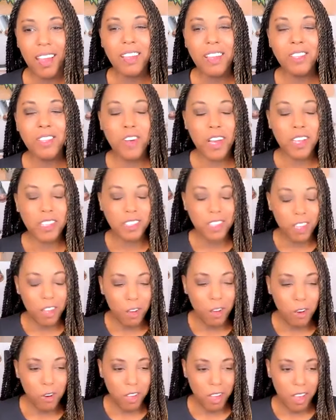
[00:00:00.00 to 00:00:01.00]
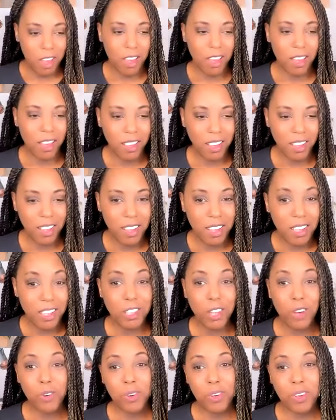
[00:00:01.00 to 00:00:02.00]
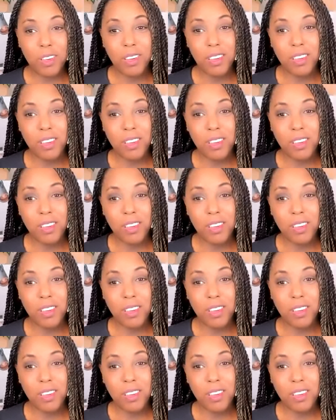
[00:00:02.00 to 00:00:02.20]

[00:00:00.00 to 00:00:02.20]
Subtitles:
So I said, okay. So